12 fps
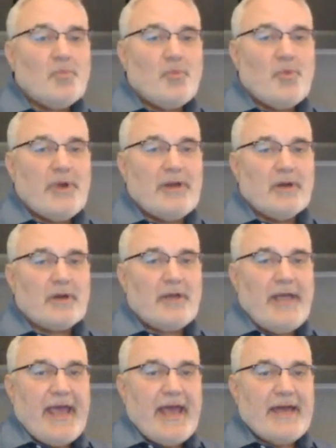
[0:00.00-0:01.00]
We look
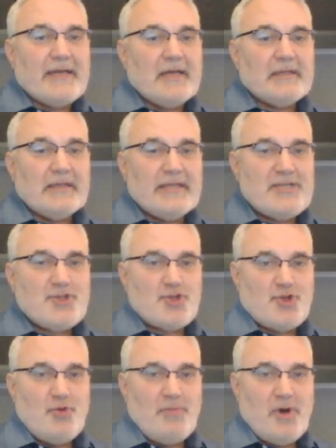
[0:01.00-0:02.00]
at least
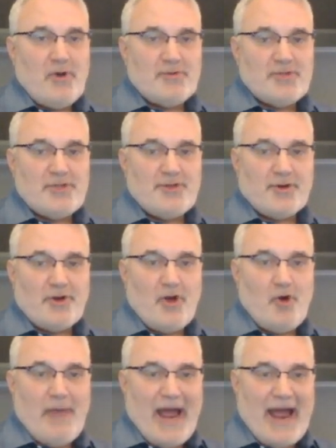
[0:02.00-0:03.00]
2 bones in your
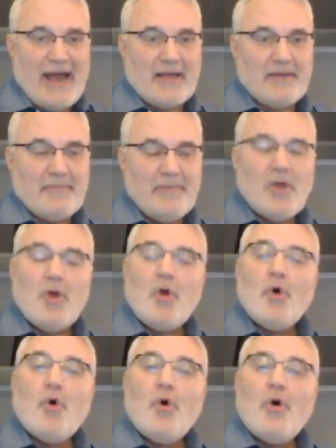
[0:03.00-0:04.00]
low back.
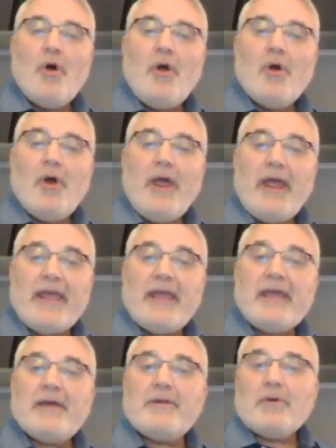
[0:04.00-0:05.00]

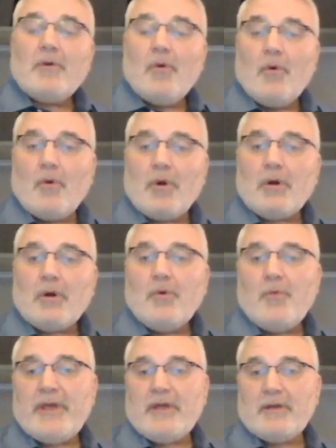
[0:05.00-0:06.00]
Or
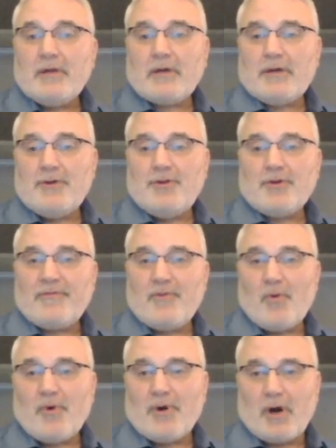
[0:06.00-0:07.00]
we can look in your
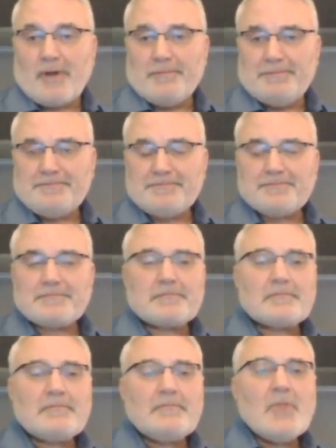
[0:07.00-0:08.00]
forearm.
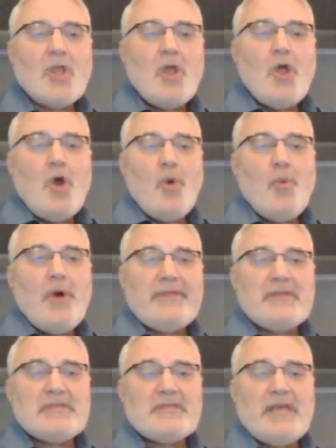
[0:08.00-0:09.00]
And what
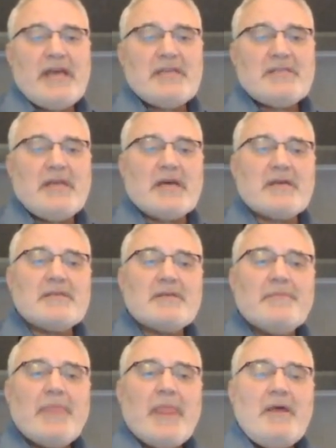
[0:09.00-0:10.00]
this test does,
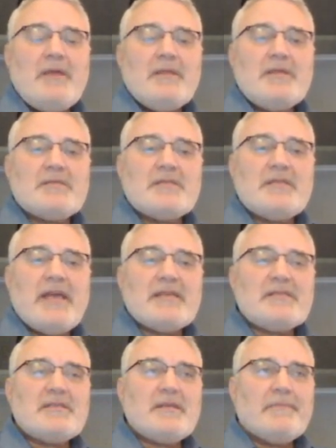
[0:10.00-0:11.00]
this
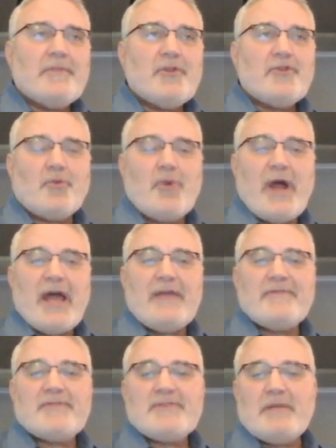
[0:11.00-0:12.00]
test
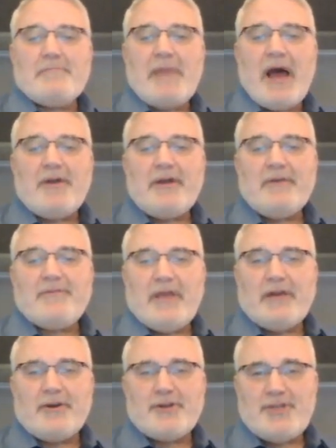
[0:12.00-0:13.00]
derives the amount of
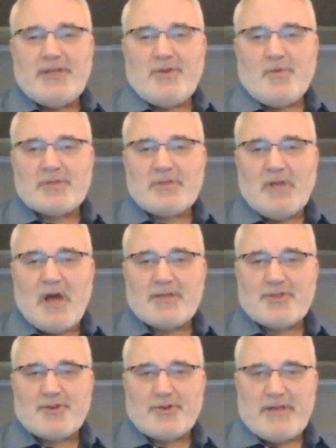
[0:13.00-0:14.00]
energy that was
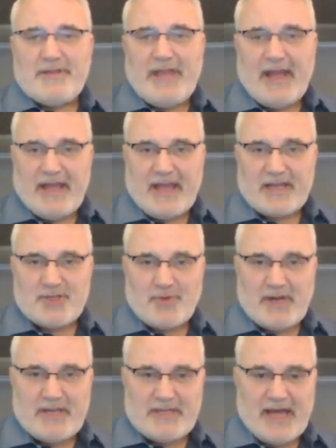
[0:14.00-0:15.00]
lost during that
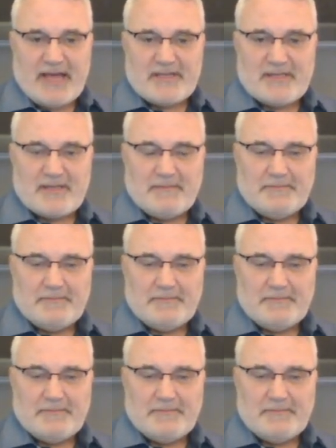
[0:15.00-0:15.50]
X-ray test